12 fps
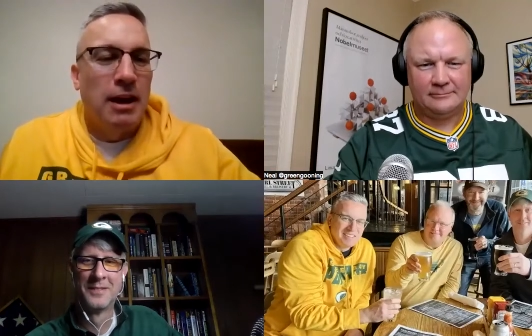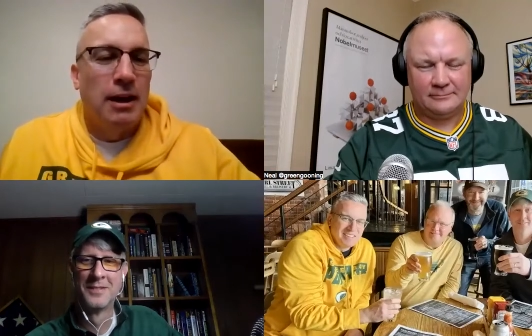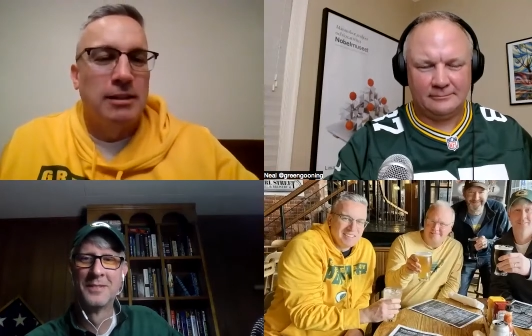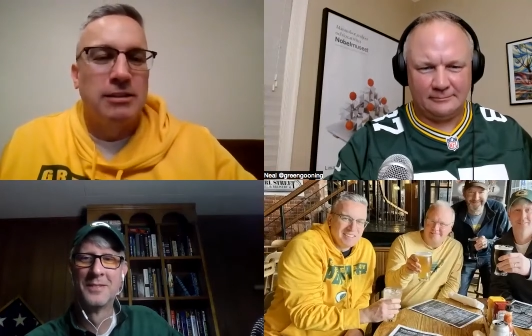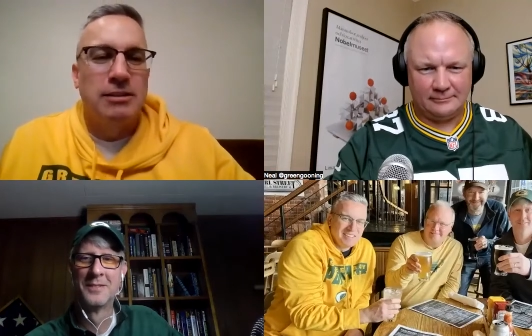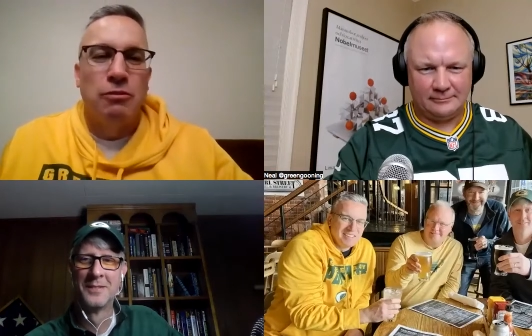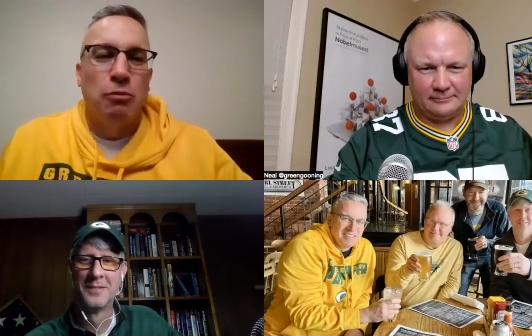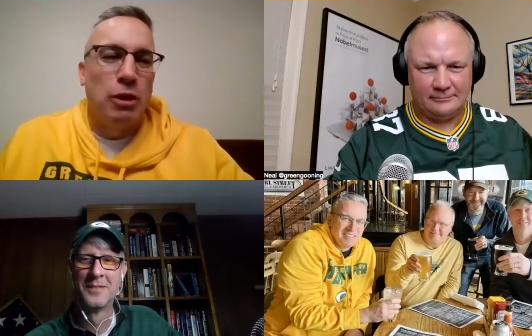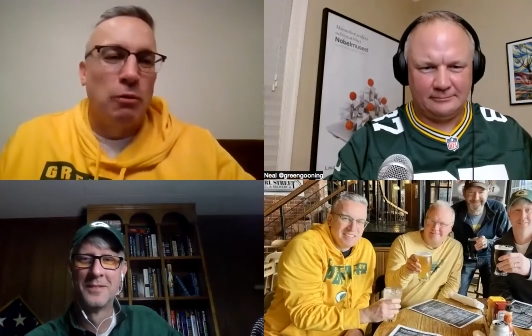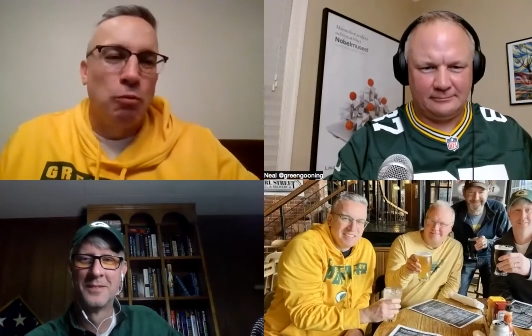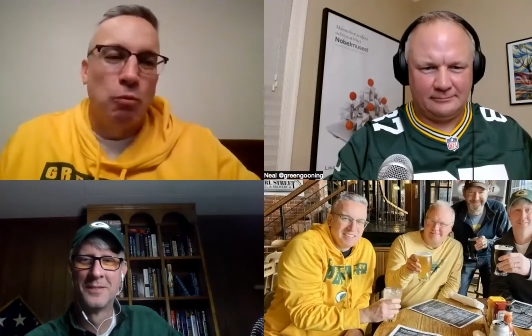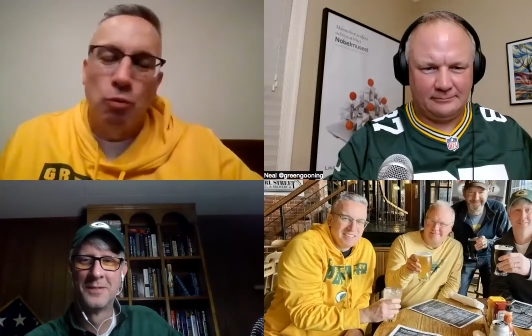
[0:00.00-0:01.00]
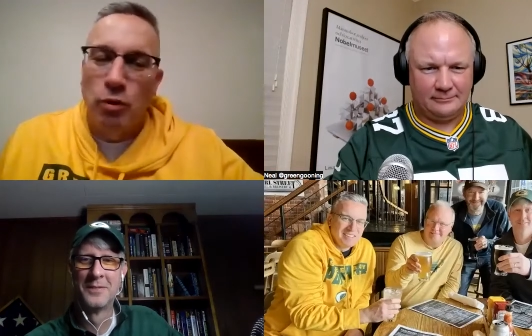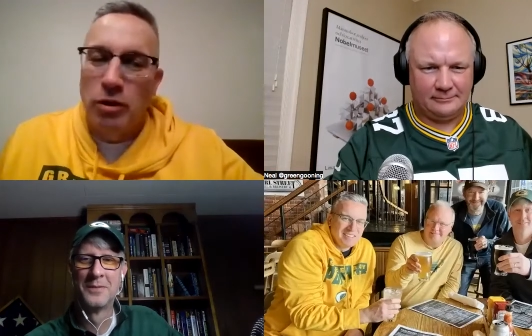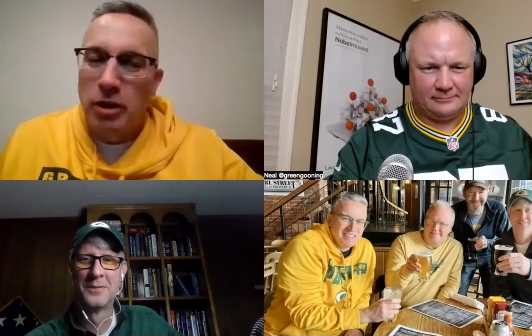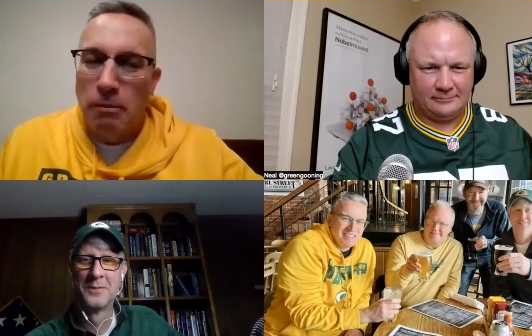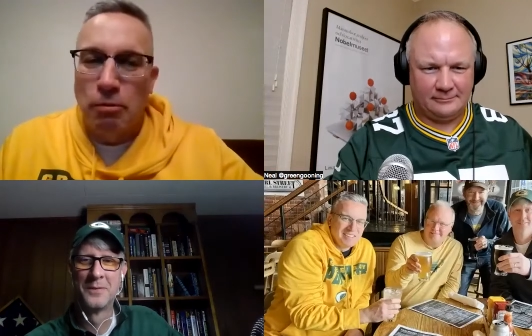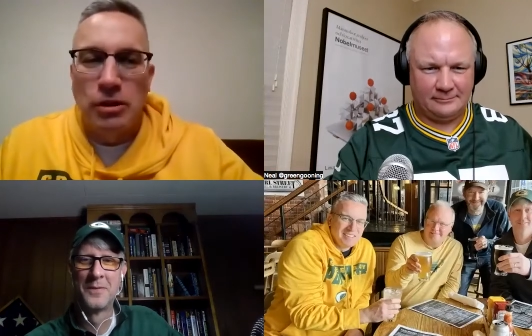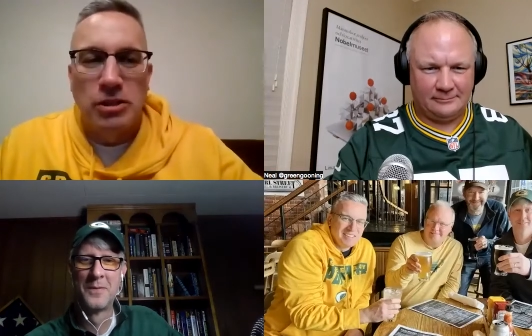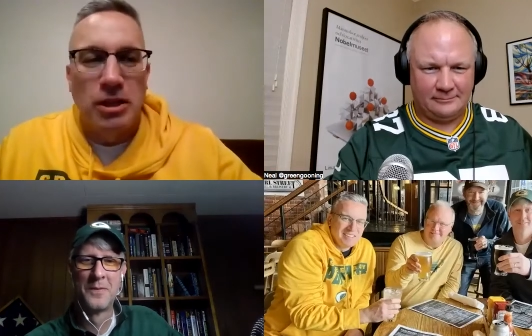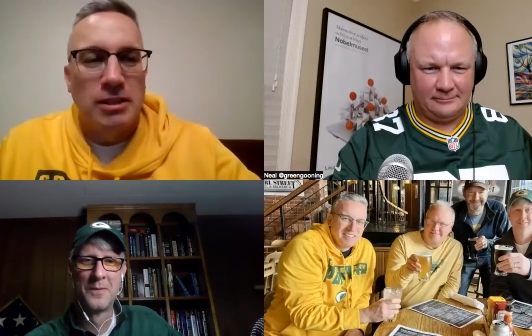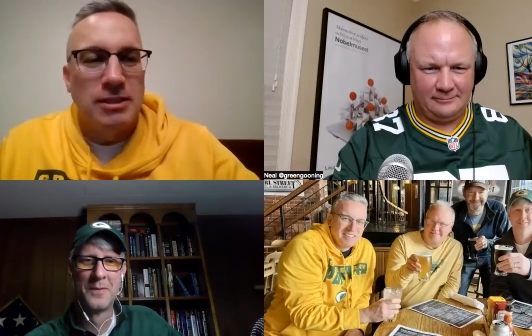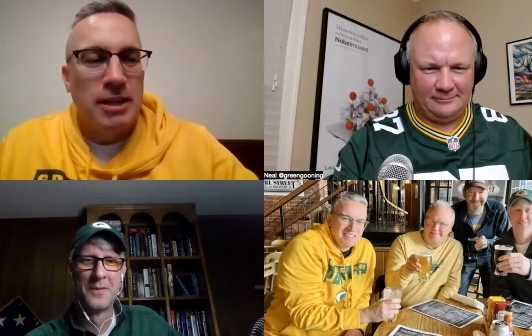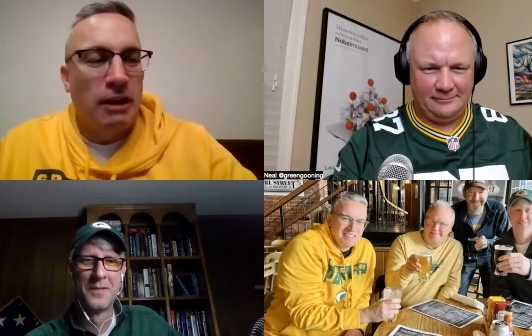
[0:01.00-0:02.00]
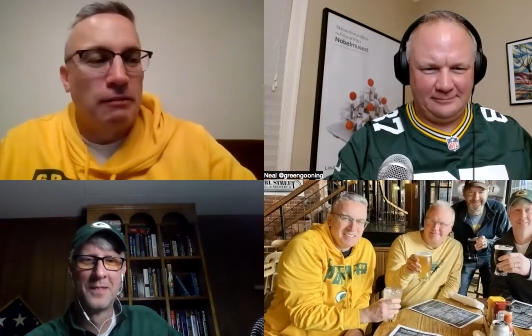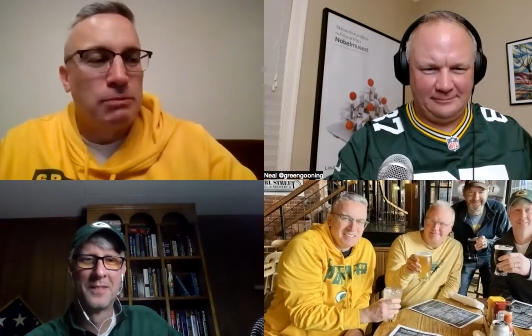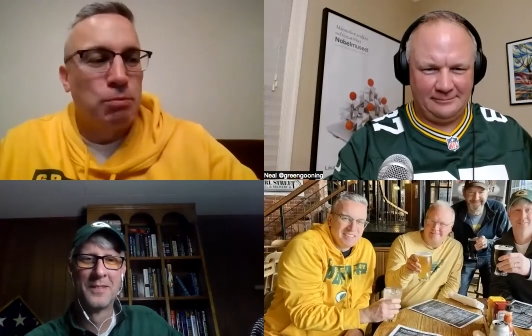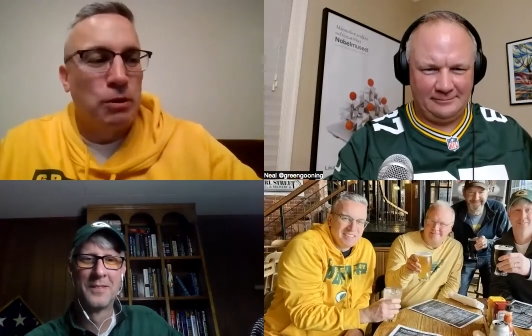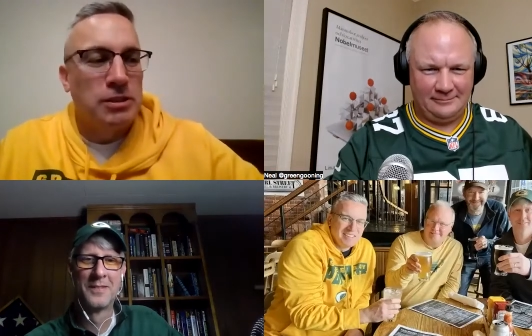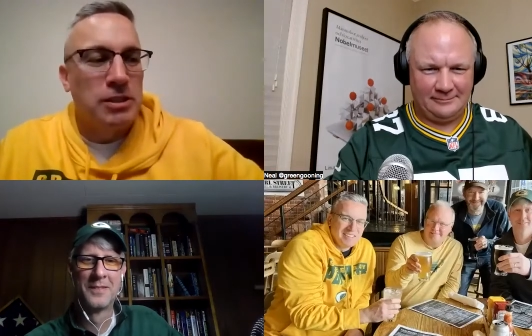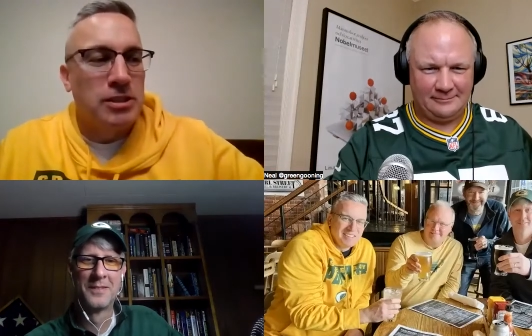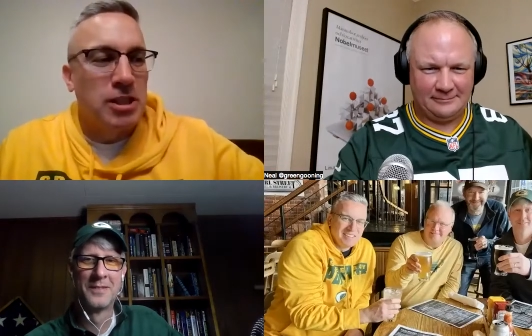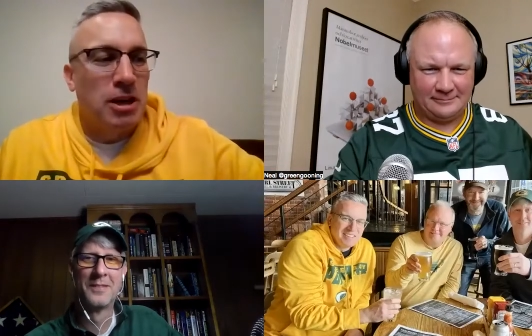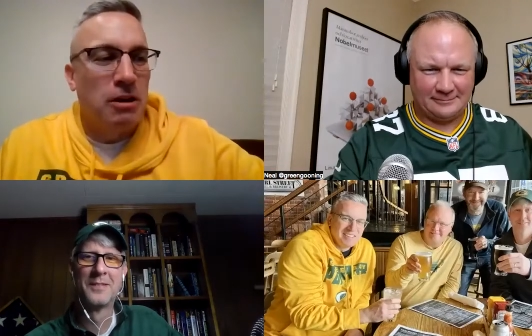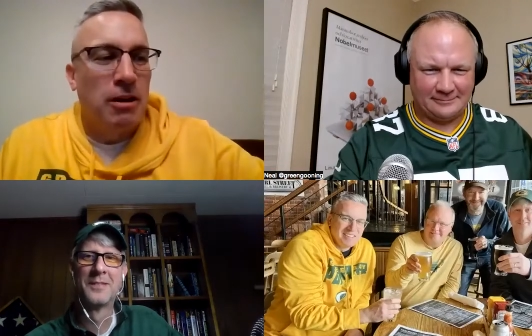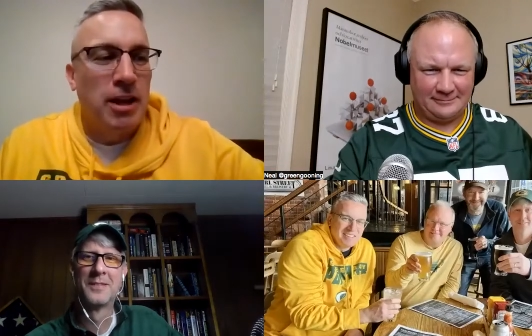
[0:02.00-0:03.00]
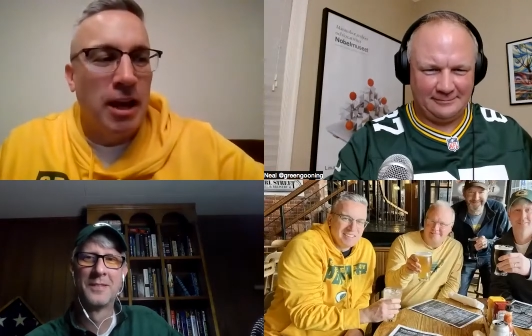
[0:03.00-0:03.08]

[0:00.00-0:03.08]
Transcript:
Speaker 1: uh, so we really appreciated Dave's presence there.